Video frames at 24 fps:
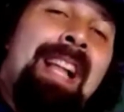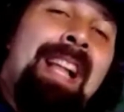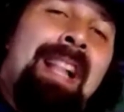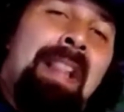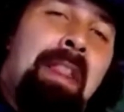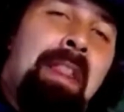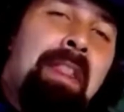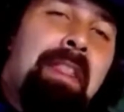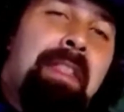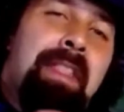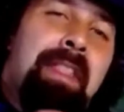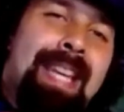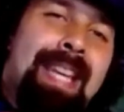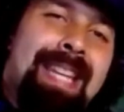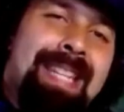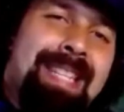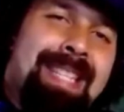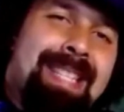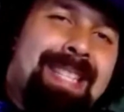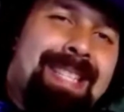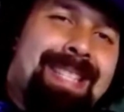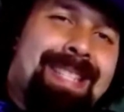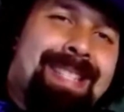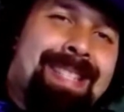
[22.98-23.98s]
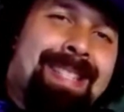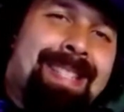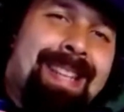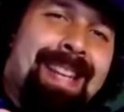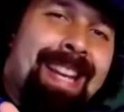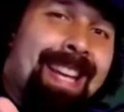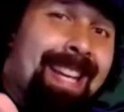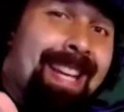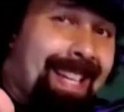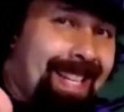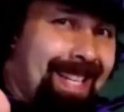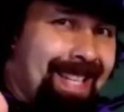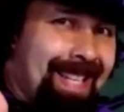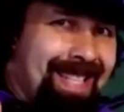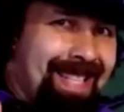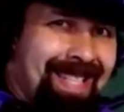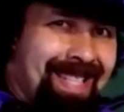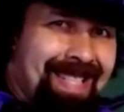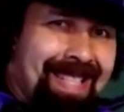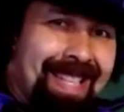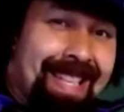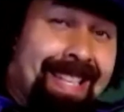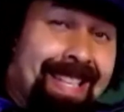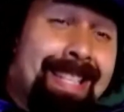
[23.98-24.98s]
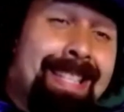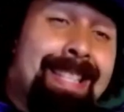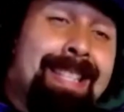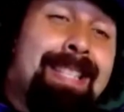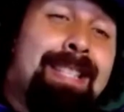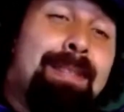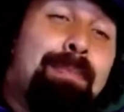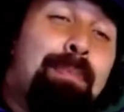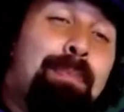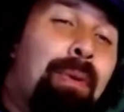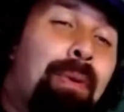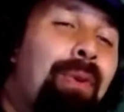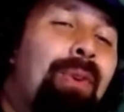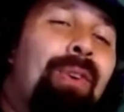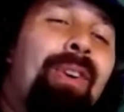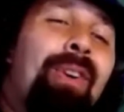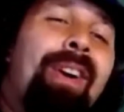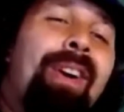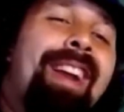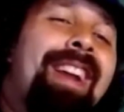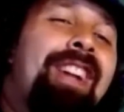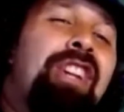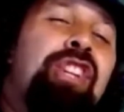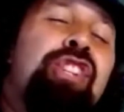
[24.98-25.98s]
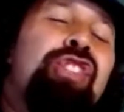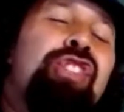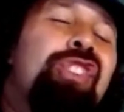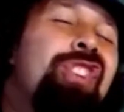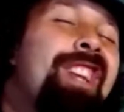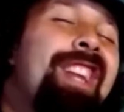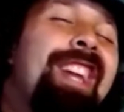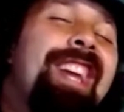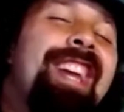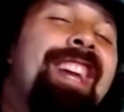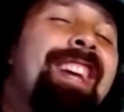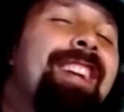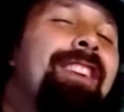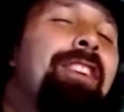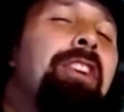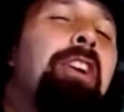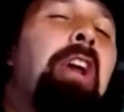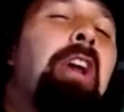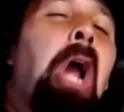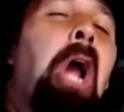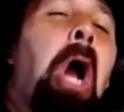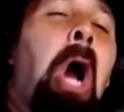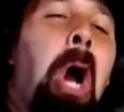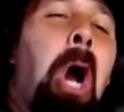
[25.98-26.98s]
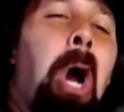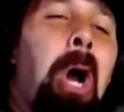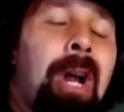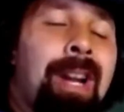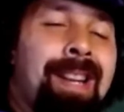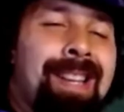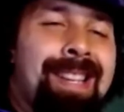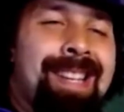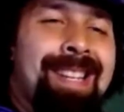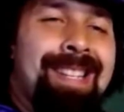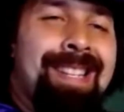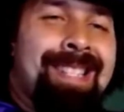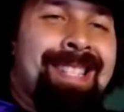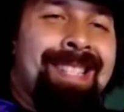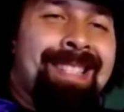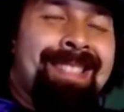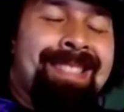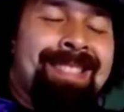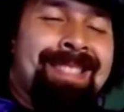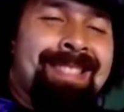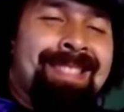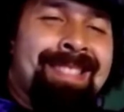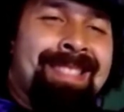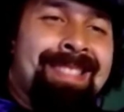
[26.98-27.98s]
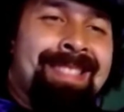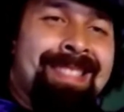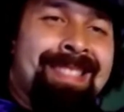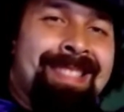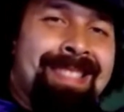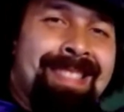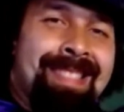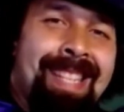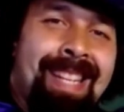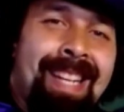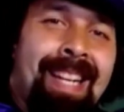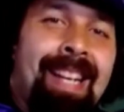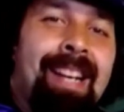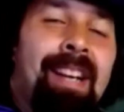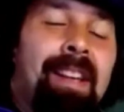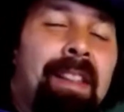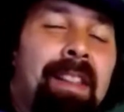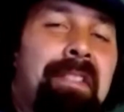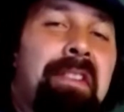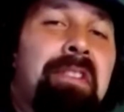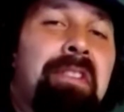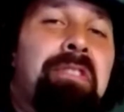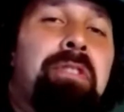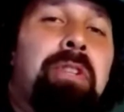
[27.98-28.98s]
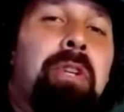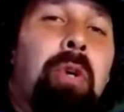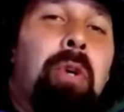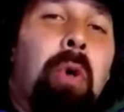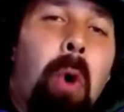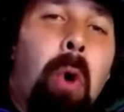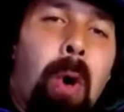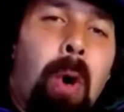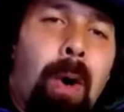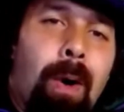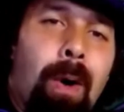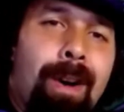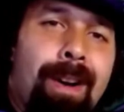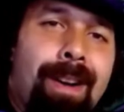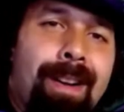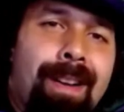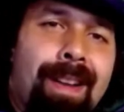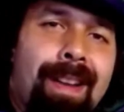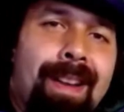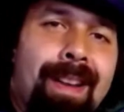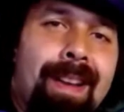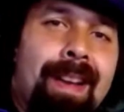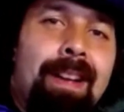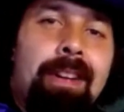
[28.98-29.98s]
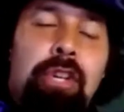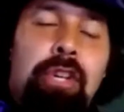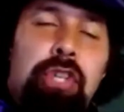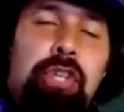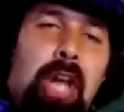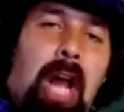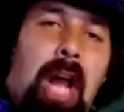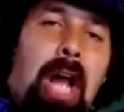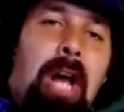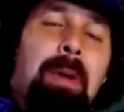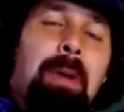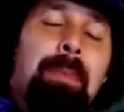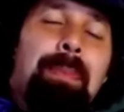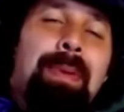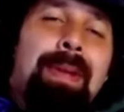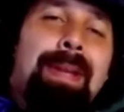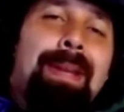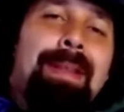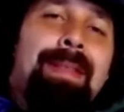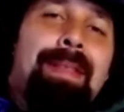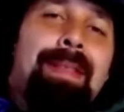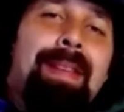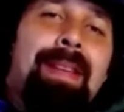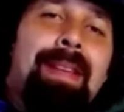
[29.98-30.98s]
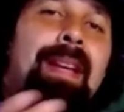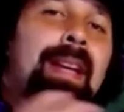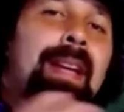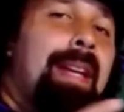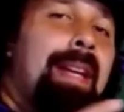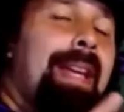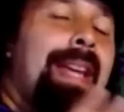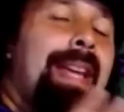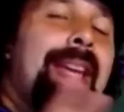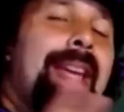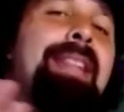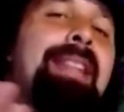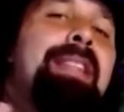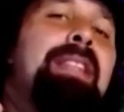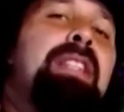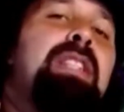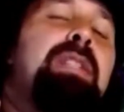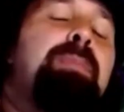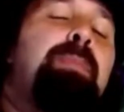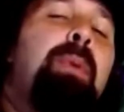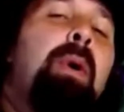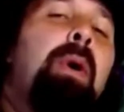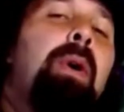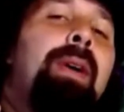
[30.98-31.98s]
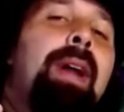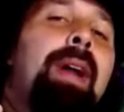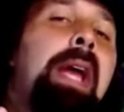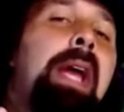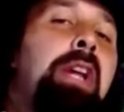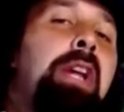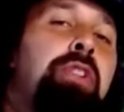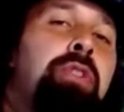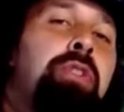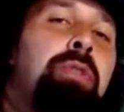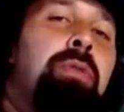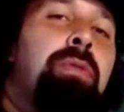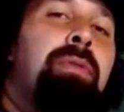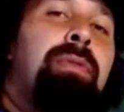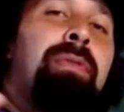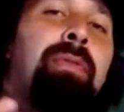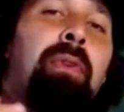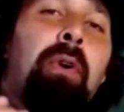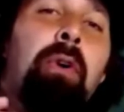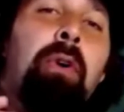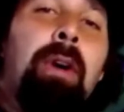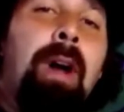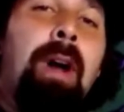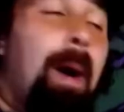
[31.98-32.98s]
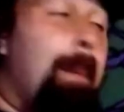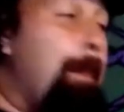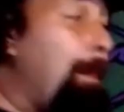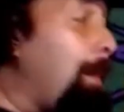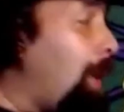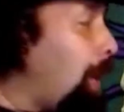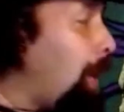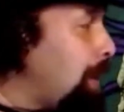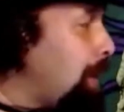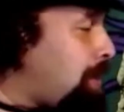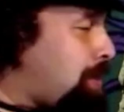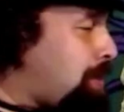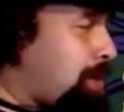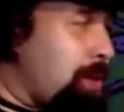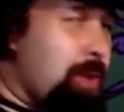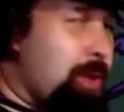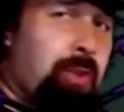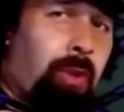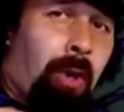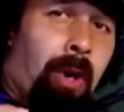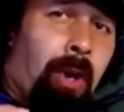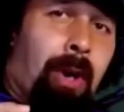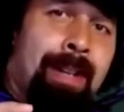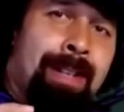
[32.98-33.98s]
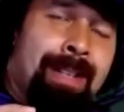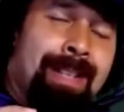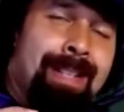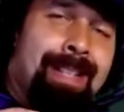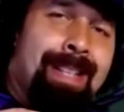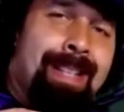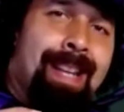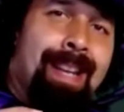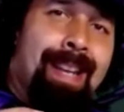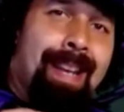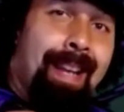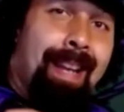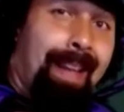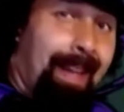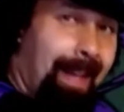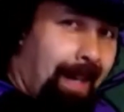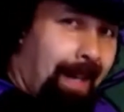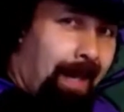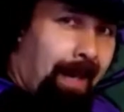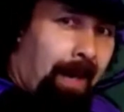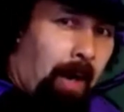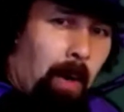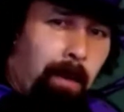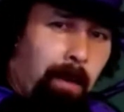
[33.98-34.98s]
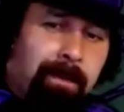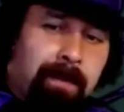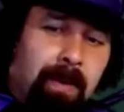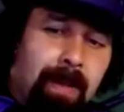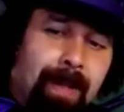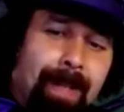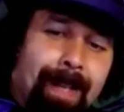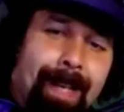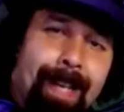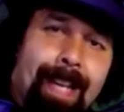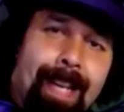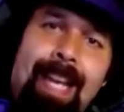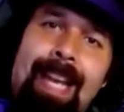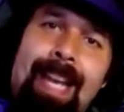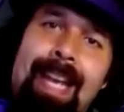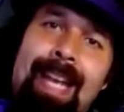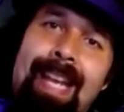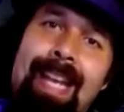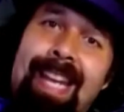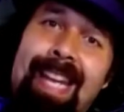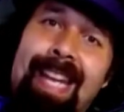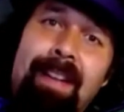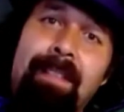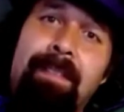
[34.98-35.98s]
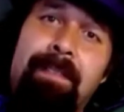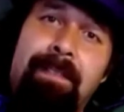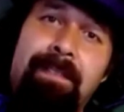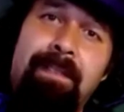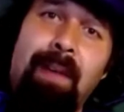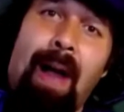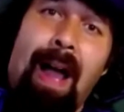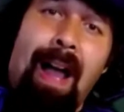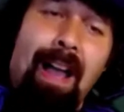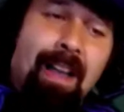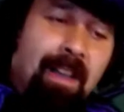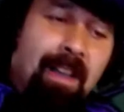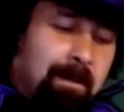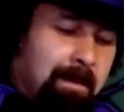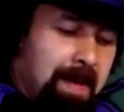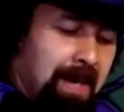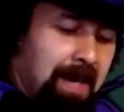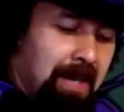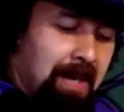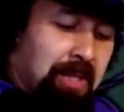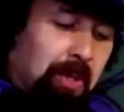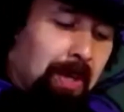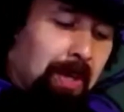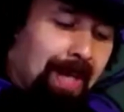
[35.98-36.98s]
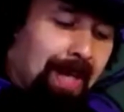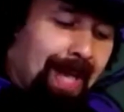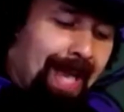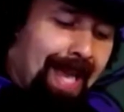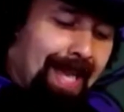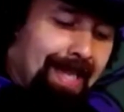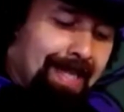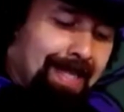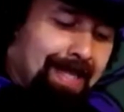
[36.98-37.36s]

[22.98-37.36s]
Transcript: This is inspiration incarnate. This gourd shall be the inspiration for a monster drawing today, hopefully in 5 minutes or less.